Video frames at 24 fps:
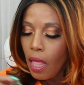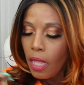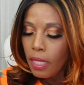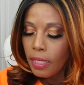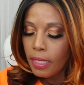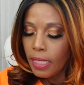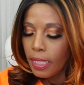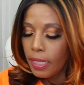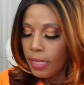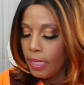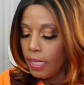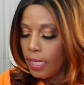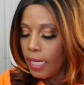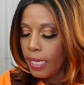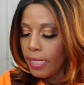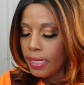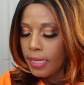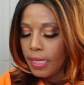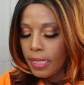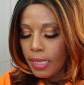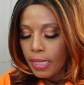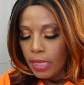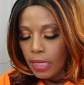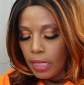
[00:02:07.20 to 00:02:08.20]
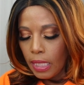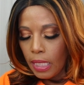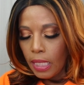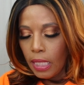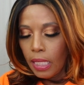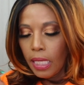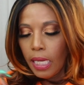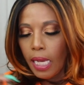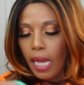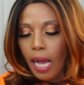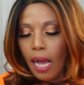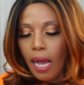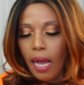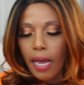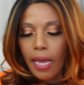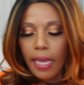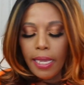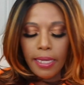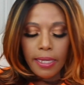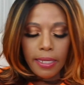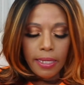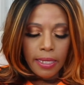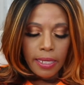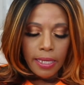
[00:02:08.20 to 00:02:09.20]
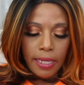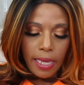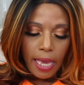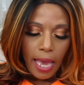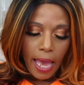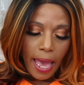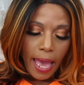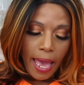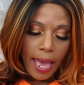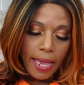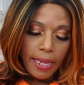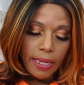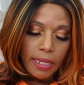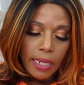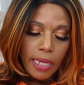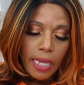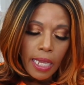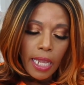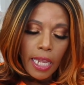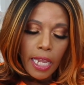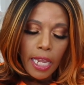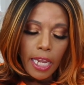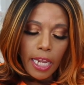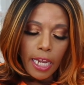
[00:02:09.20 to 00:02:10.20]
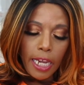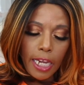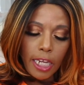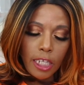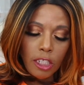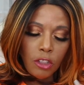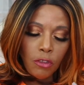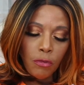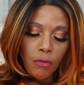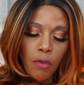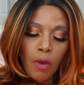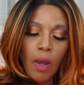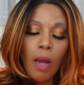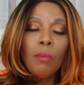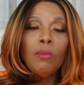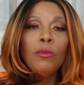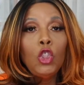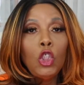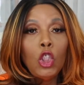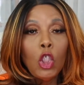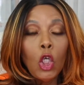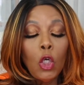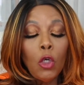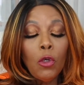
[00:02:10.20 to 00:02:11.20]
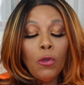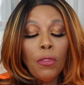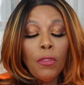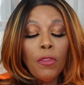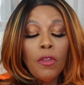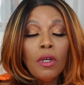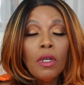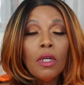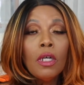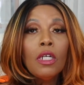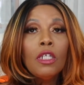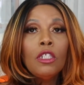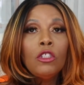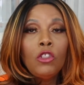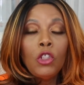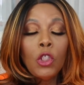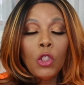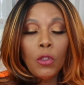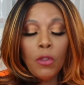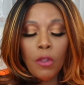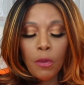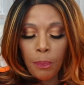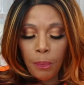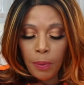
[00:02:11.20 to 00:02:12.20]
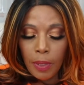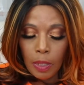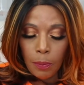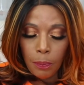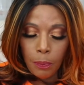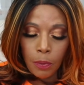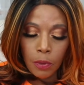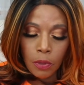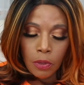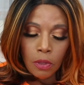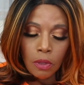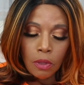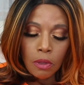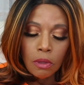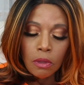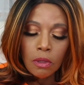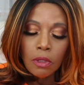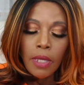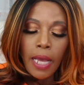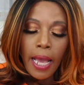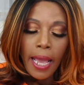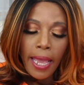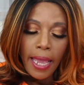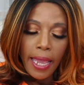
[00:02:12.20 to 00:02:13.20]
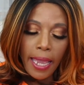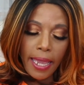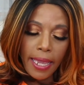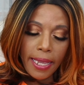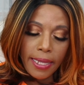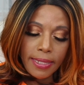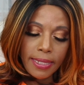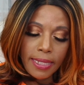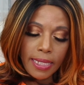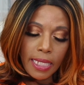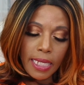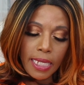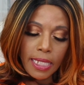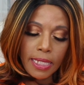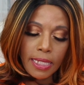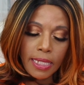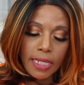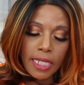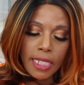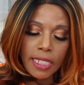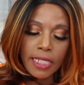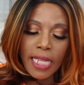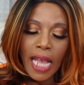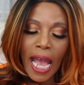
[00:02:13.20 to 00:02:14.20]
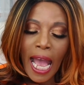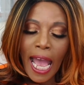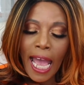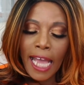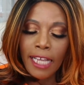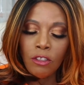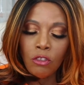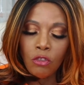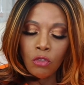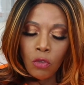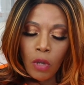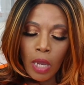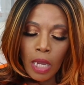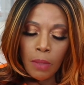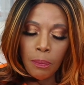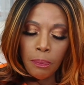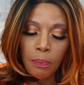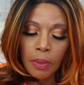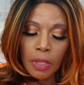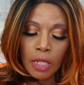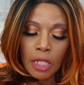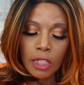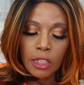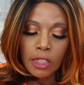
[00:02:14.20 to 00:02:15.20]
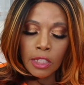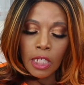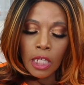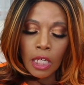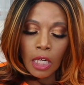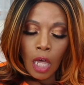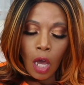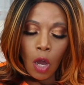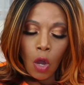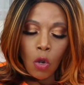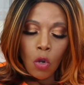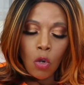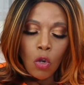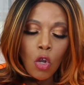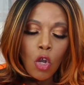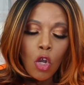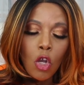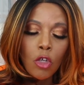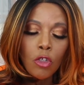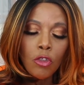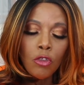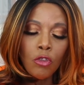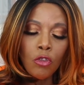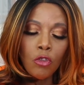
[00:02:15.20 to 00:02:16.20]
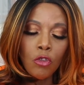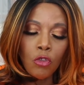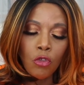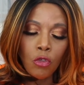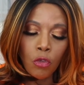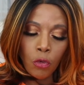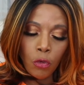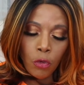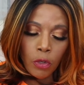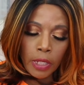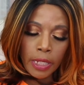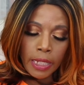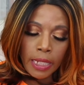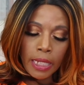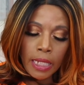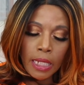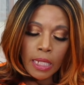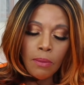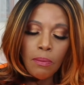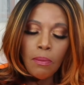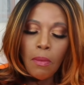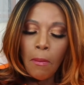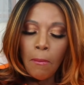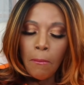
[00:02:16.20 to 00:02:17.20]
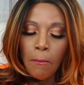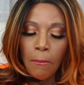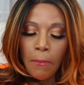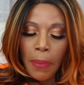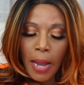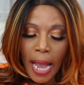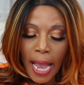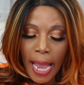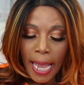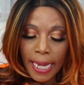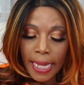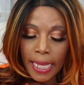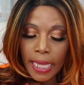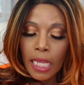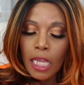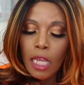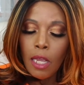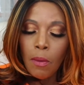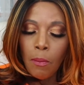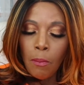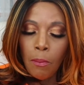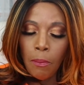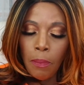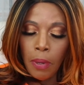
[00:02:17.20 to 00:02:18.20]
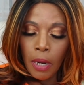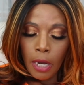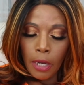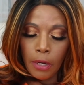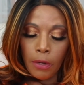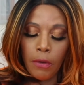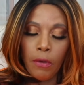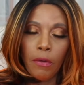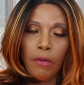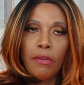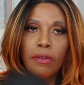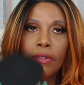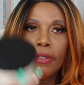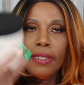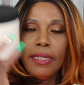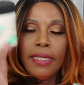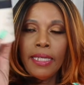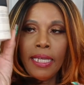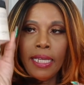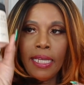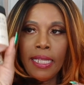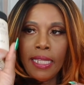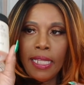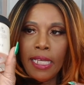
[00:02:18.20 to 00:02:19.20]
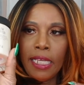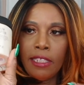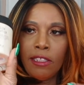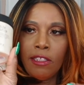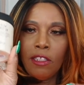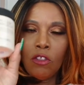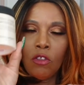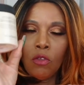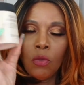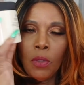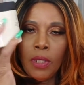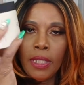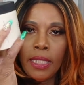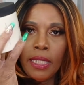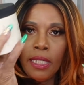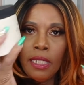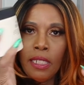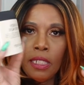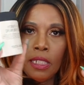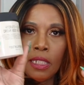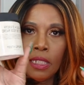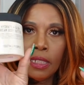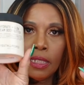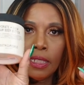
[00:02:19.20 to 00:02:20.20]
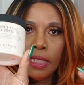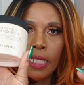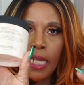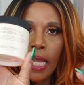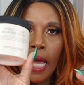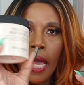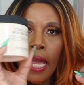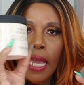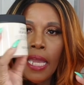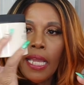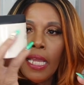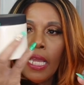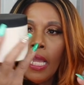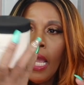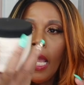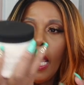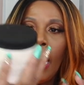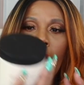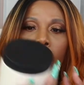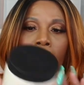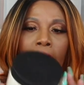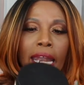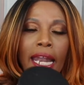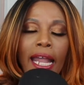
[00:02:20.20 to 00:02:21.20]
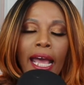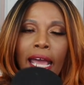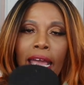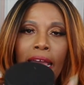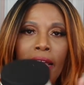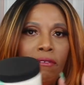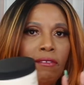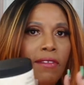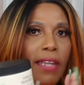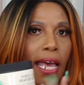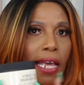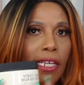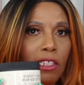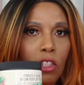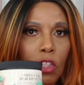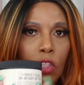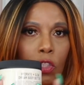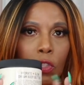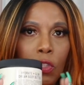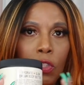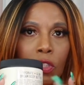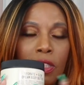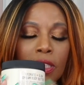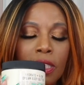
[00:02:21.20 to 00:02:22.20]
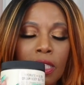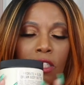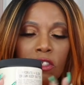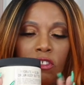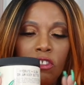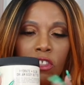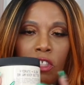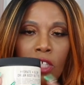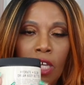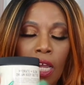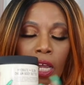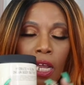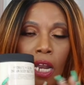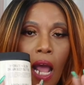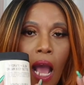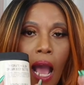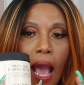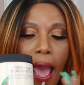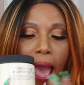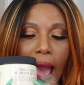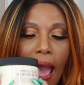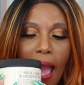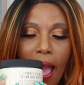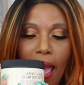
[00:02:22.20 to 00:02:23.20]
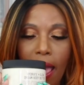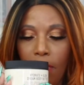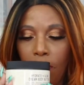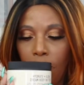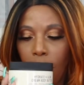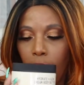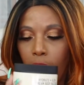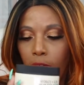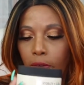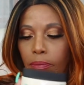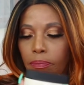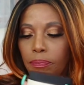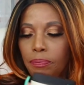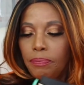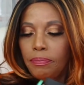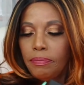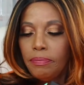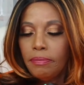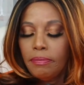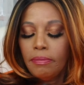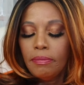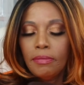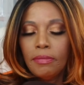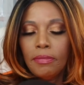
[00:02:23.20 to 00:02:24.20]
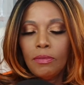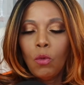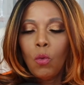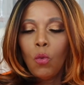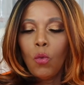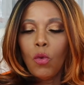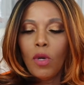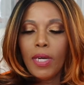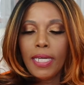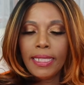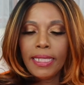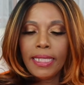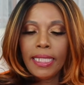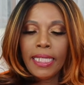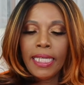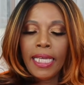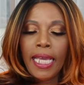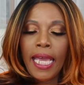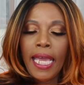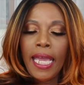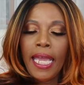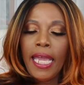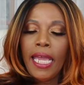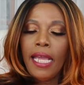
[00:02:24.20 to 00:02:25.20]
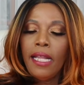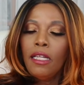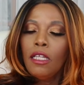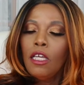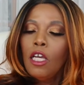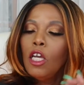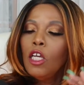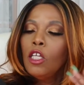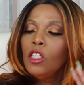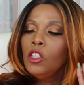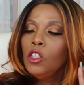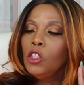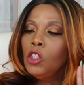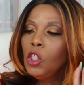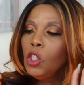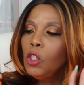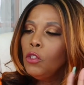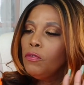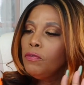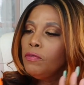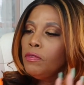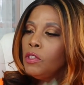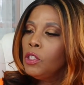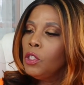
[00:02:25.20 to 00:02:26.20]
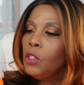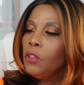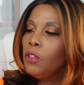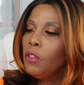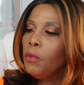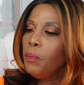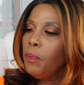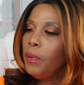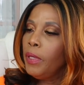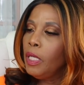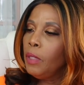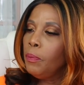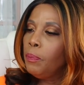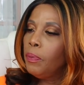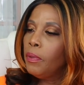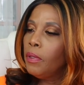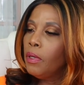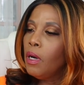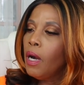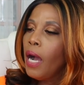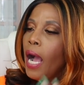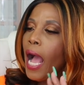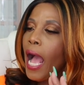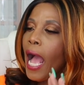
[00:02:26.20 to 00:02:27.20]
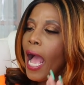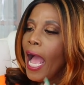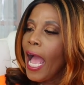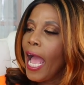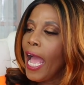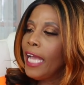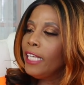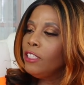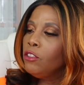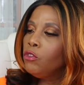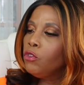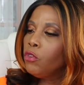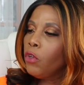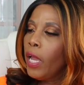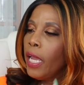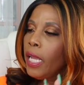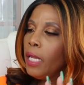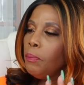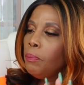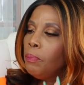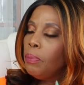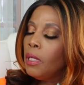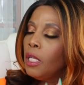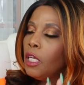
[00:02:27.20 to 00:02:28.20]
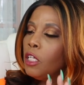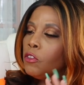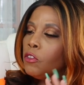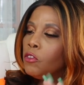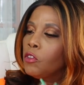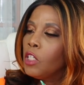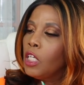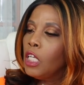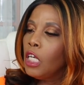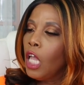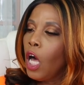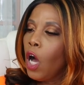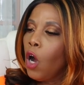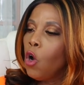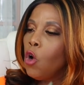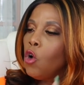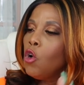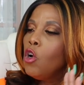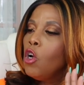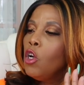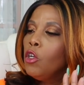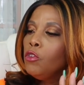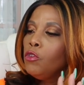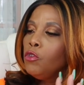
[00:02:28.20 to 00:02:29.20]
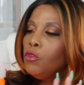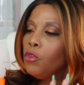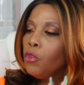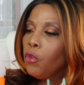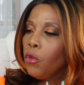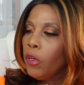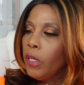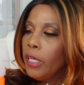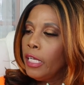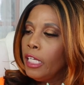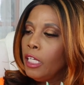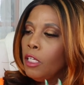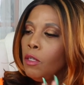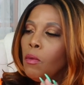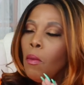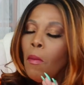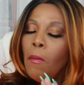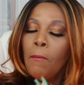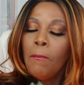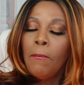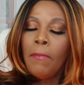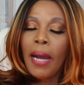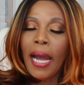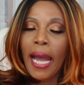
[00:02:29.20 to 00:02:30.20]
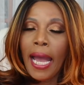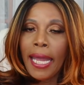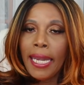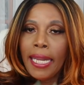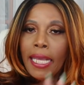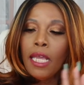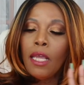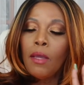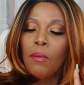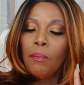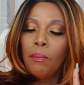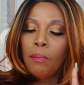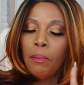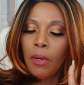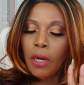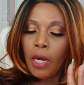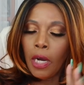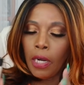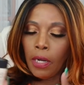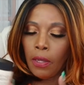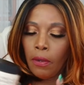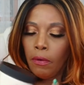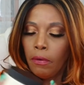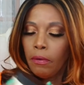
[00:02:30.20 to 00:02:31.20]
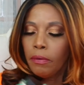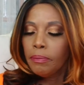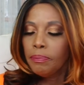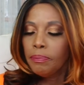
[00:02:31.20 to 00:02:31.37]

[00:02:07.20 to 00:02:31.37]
The next thing I got is from Youth to the People, and this is Hydrate Plus Glow Dream Body Butter. And this is what it looks like, and I have not used this yet either. Once again, Youth to the People Hydrate Plus Glow Dream Body Butter.